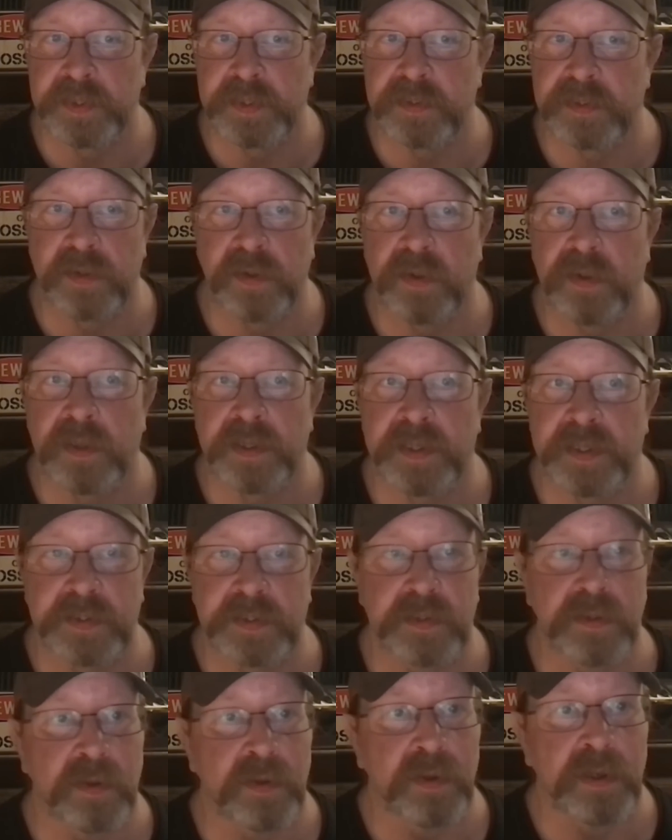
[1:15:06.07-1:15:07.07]
it's gone, it's
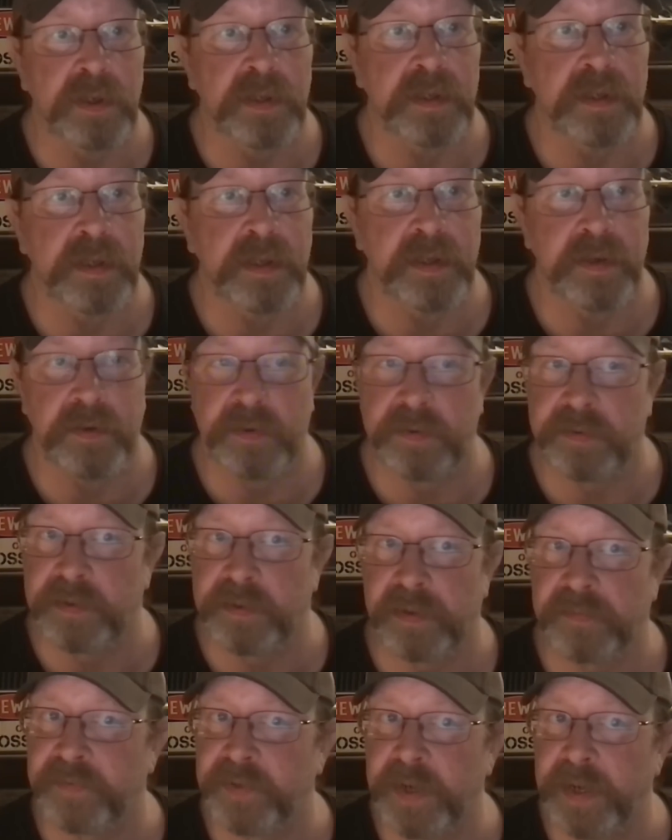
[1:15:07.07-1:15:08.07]
gone, and Earth
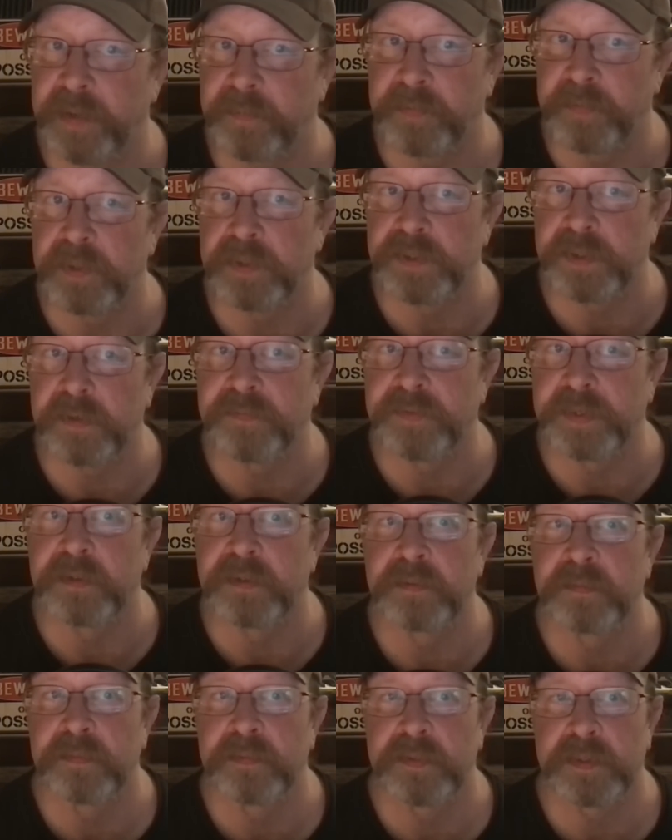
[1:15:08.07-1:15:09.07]
never had much of it.
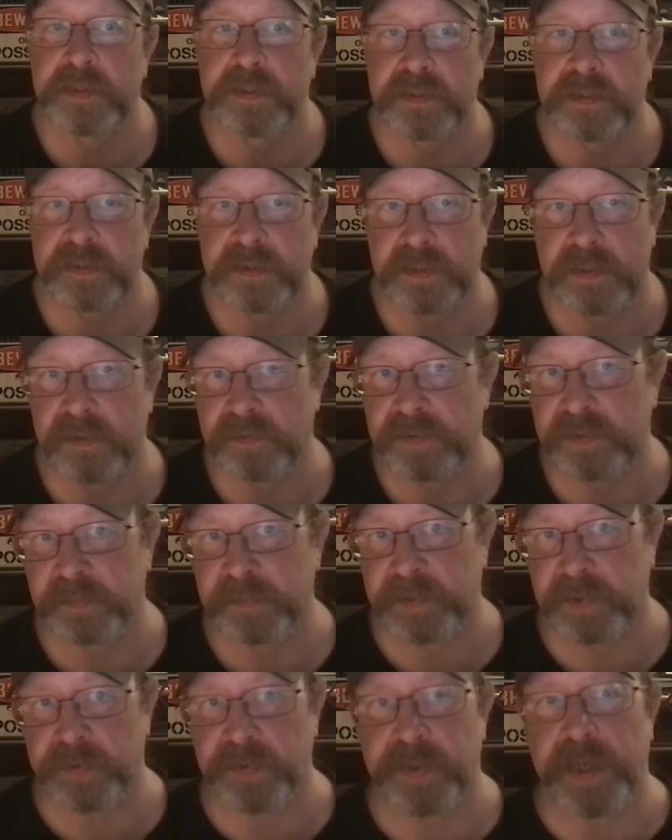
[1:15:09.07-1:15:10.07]
It's, it's
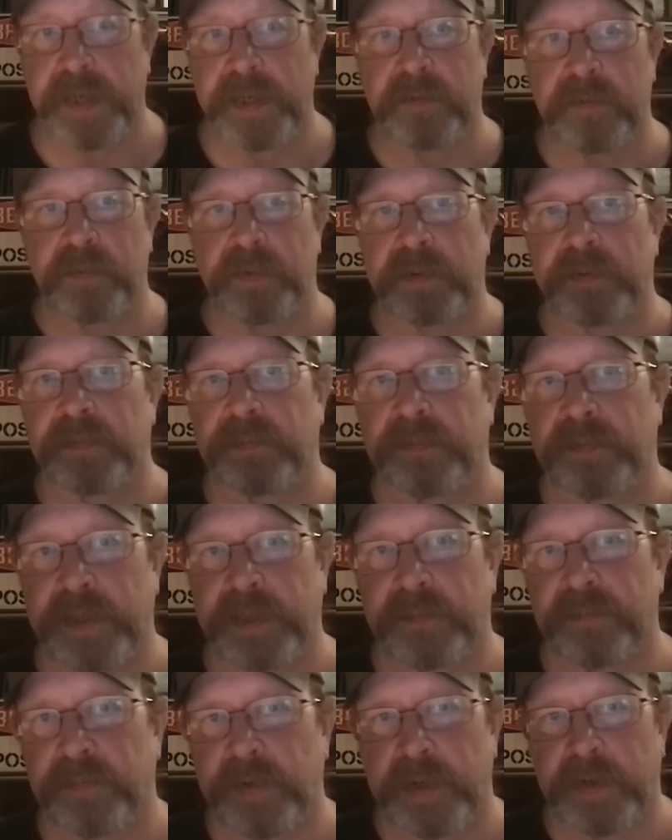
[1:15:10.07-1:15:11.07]
created with
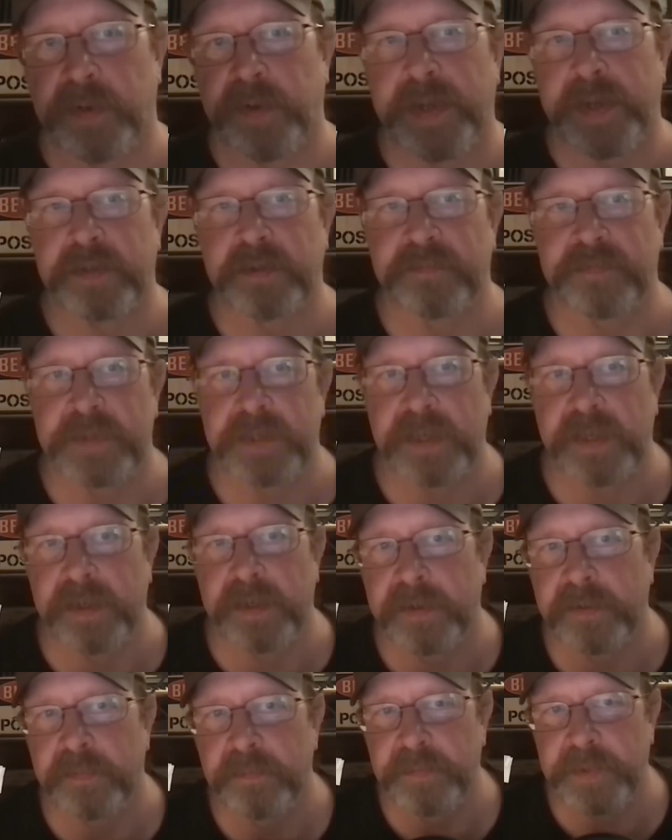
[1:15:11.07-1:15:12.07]
radioactive
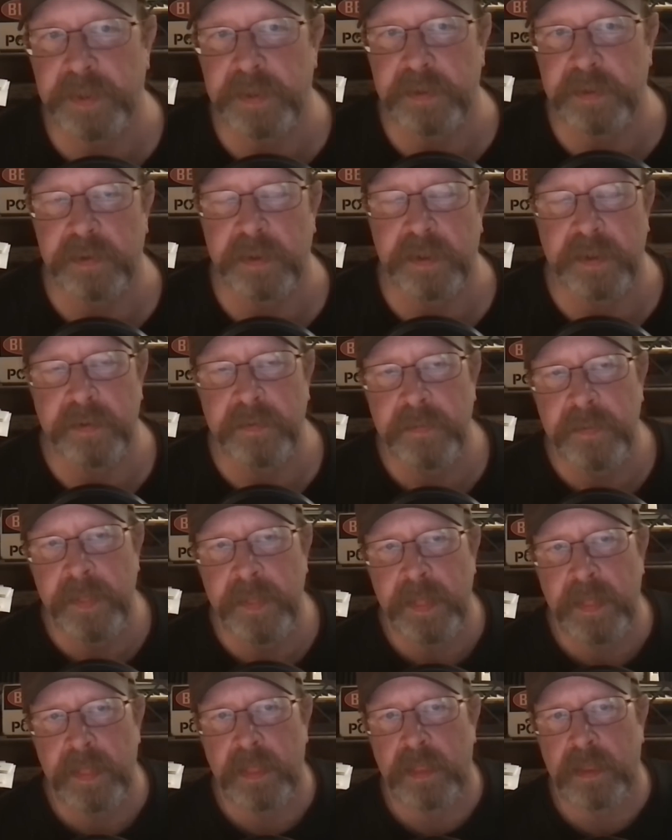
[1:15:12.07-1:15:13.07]
decay, beta decay.
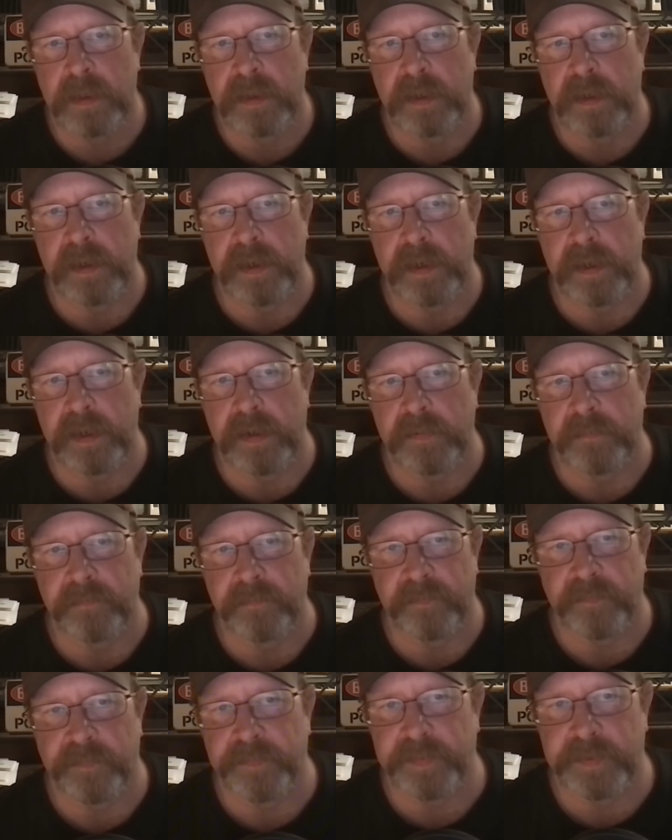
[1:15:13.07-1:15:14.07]
And
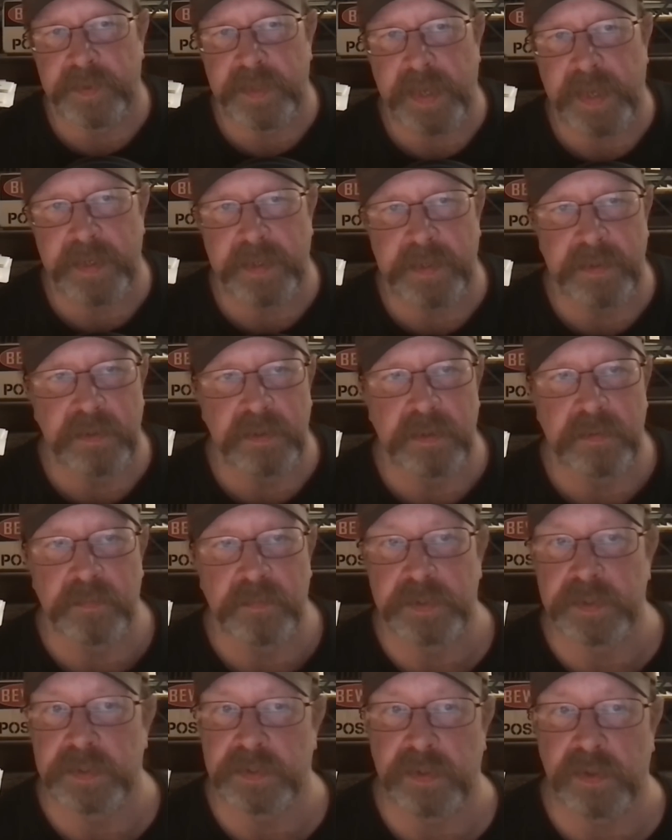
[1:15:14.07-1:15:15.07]
that helium,
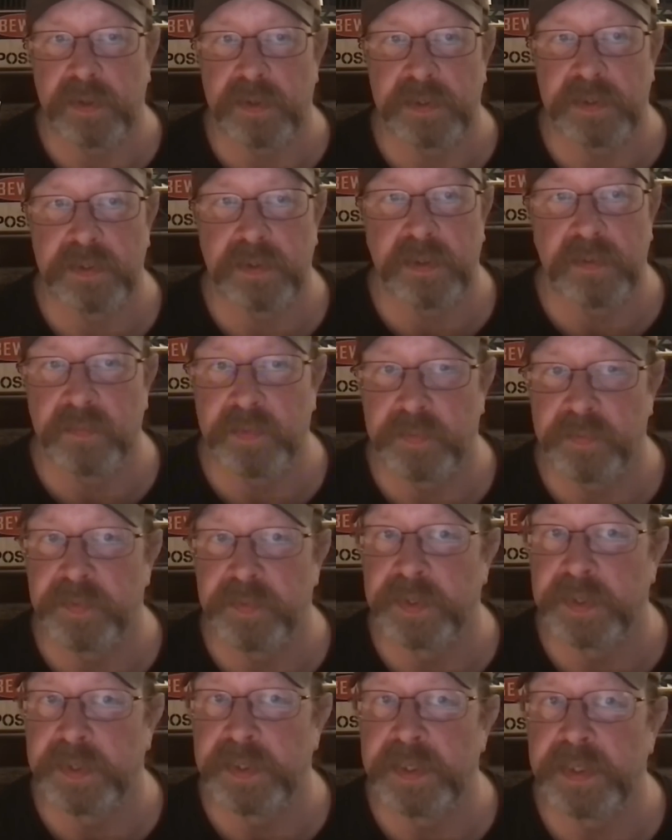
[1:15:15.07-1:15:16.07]
once it's gone, it's gone. We
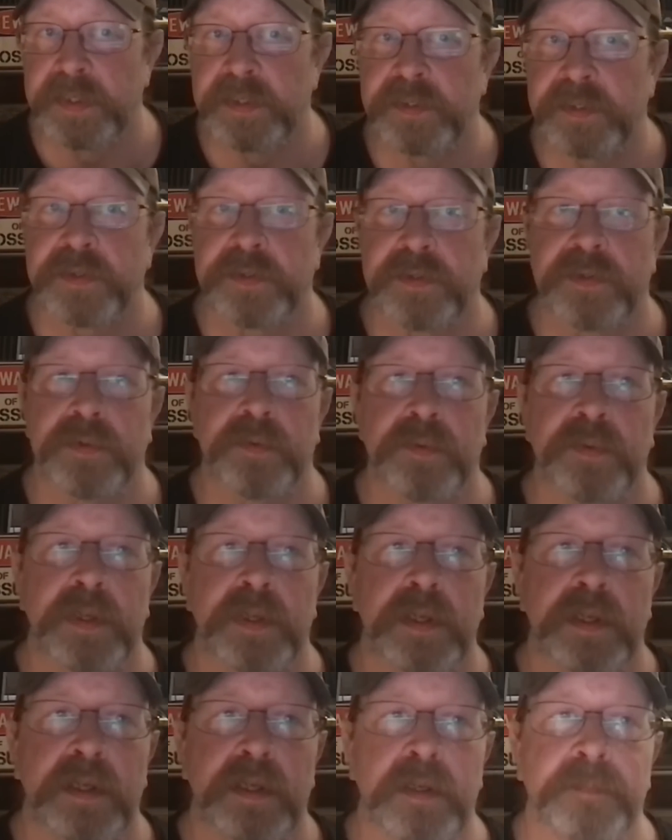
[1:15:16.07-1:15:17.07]
really need
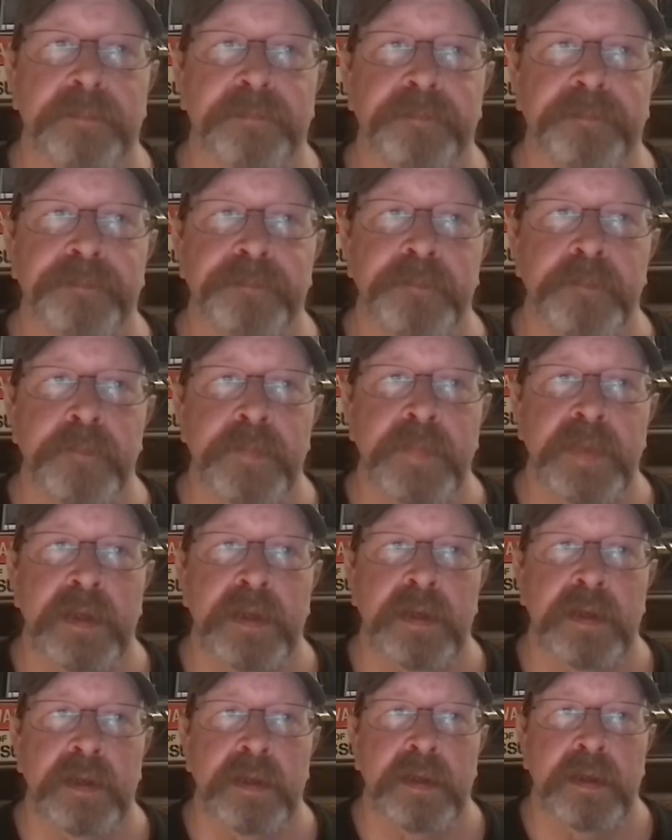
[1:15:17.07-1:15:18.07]
to
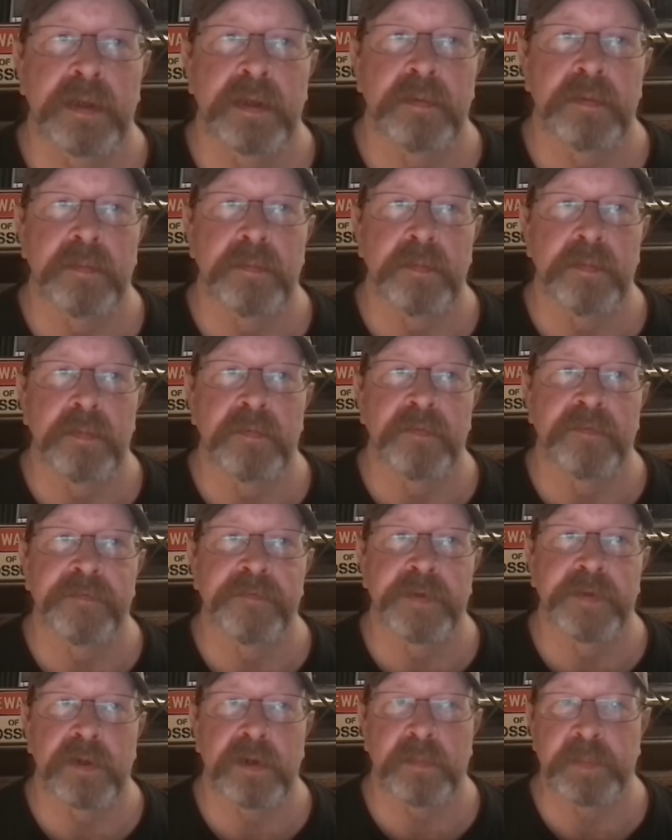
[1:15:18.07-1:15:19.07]

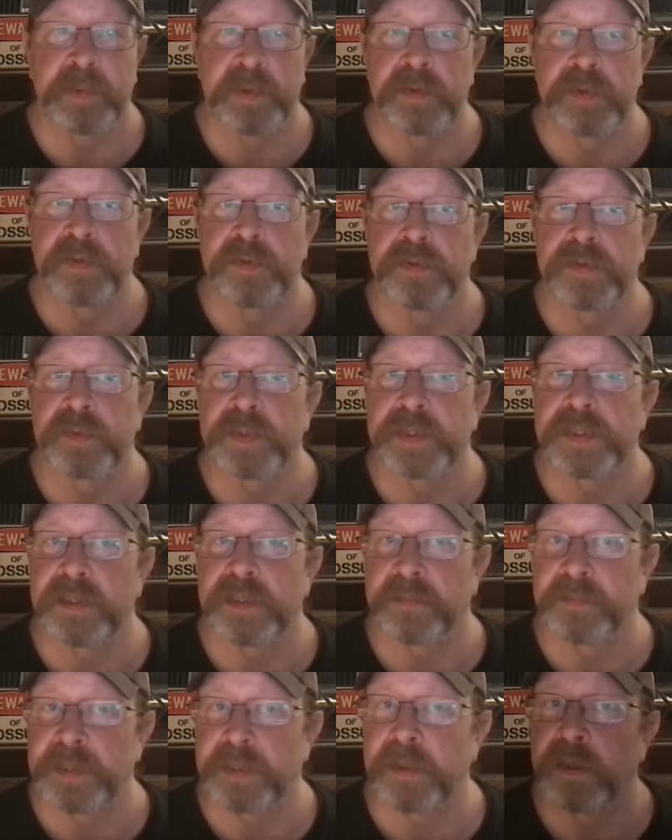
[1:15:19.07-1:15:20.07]
fill our balloons with
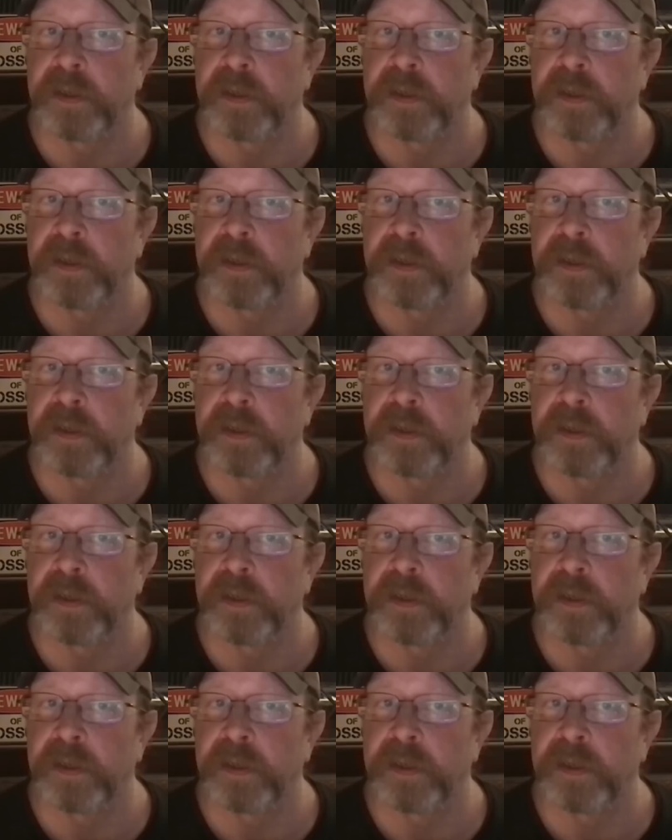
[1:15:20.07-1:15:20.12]
something